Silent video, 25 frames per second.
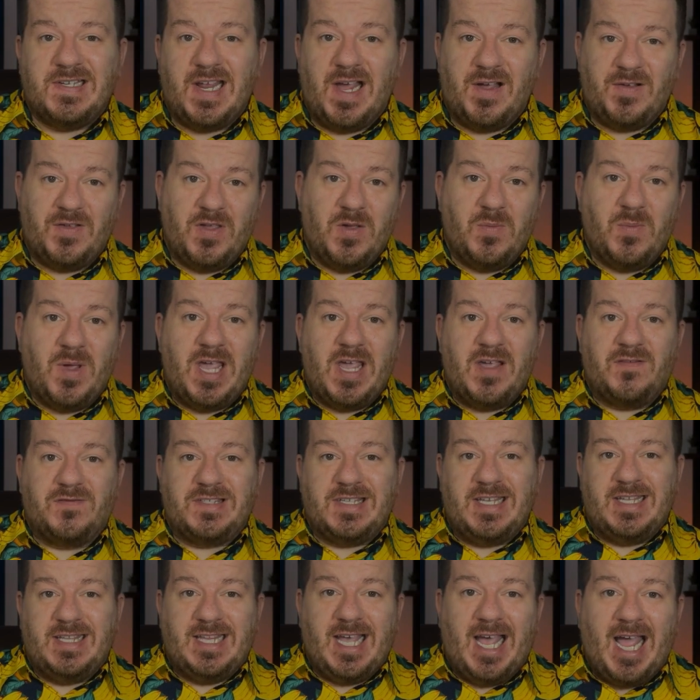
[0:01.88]
Now, you may have
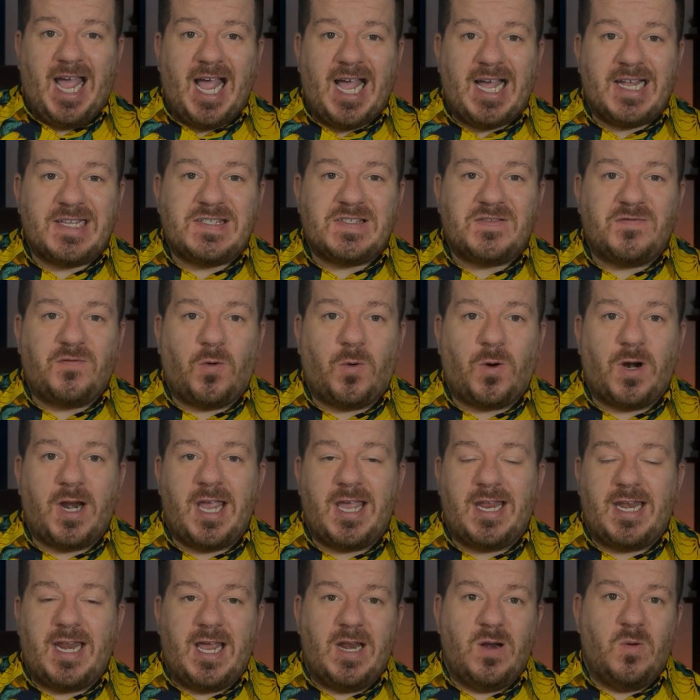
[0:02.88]
seen the ads for
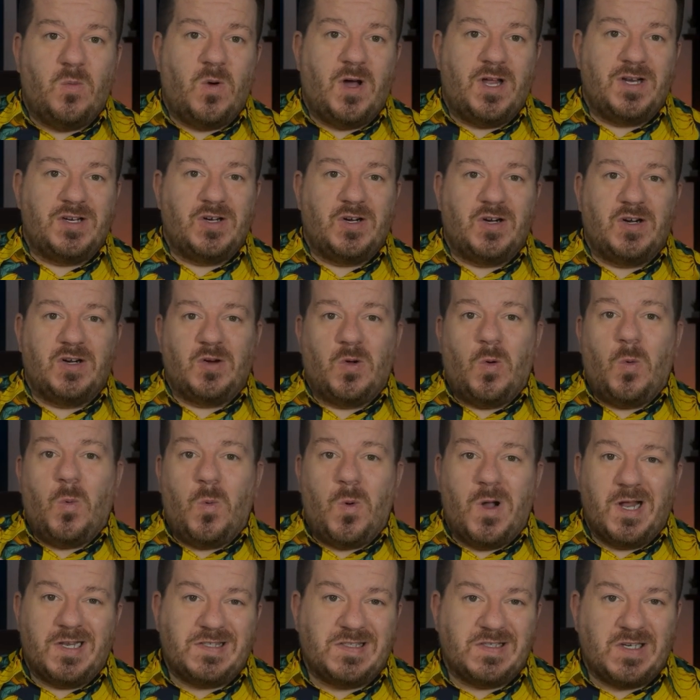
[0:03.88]
it and wondered,
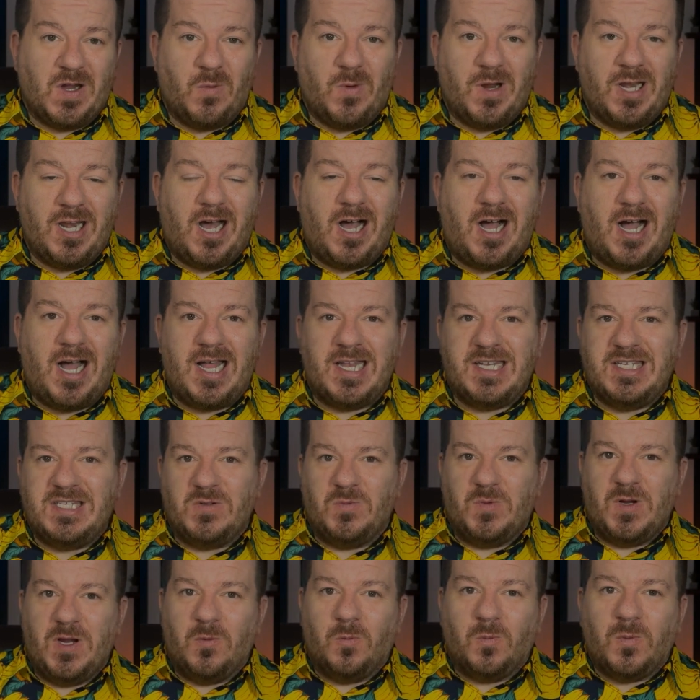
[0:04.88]
what's going on?
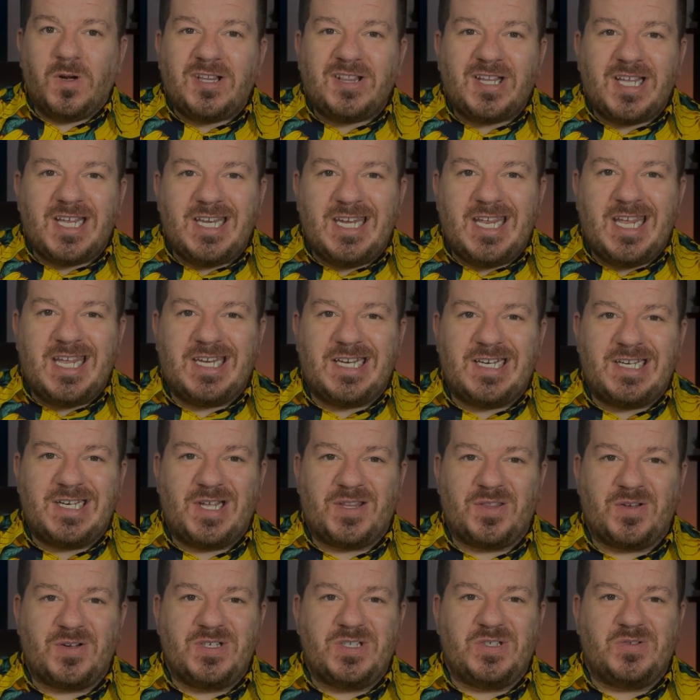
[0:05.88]
Do we really need
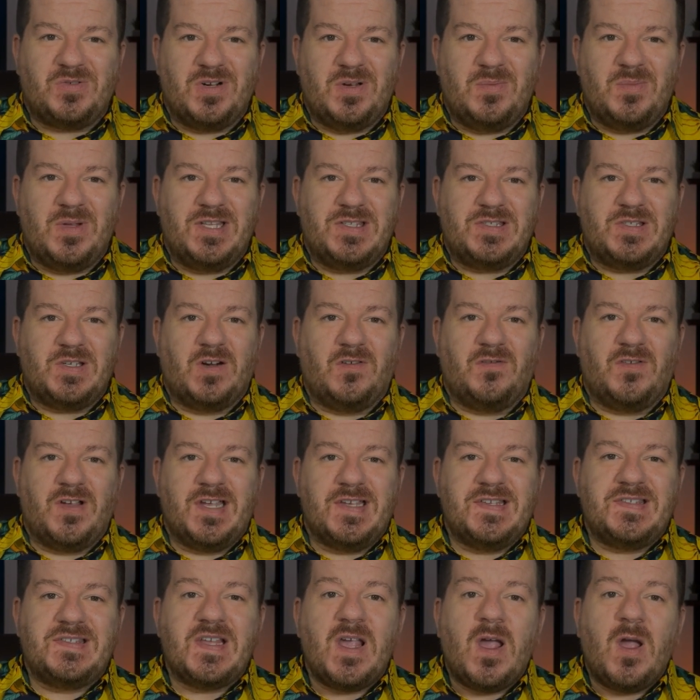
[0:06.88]
another streaming
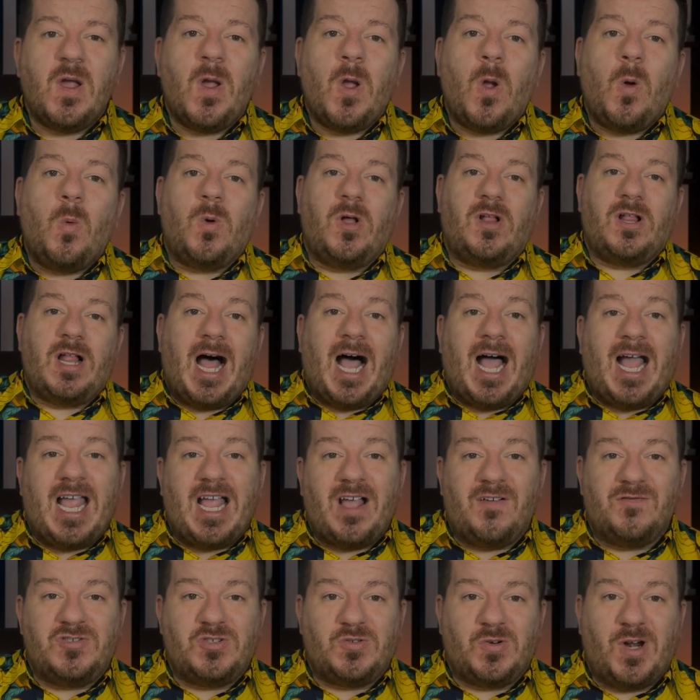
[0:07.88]
service? Well, I
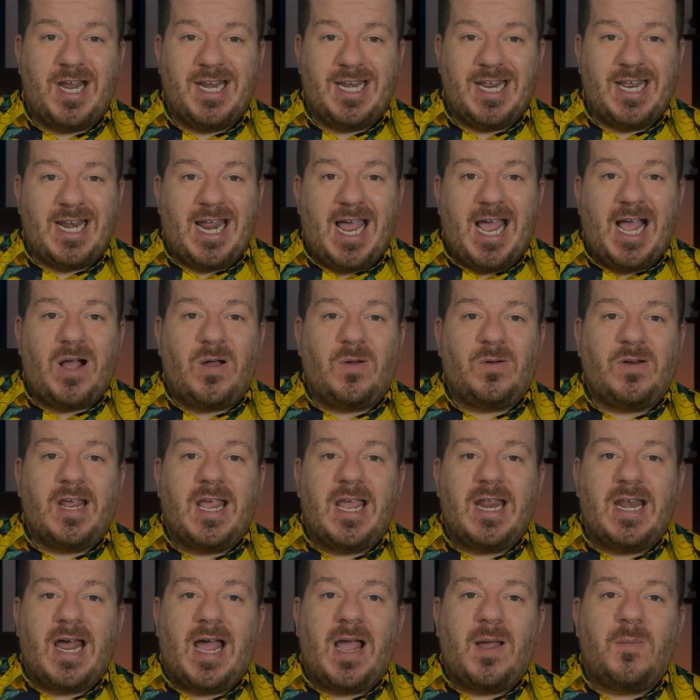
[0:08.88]
have tried it out
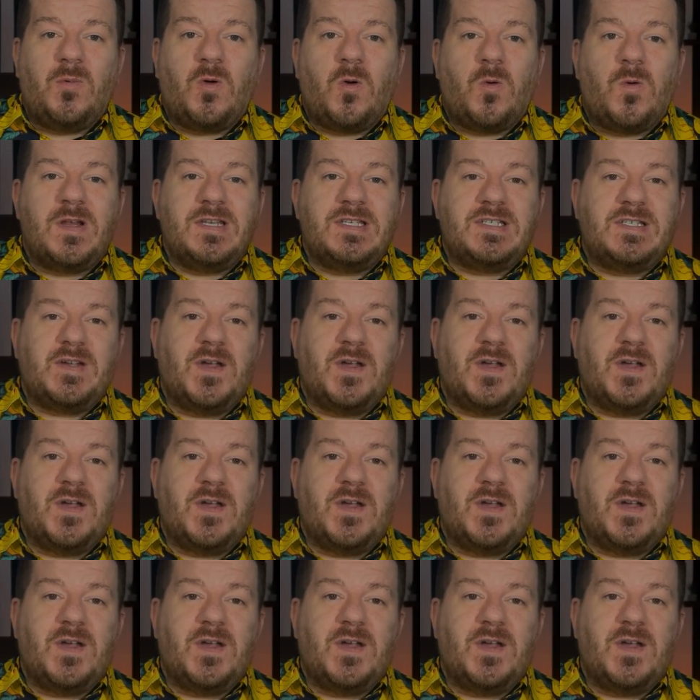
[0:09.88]
and I'm going to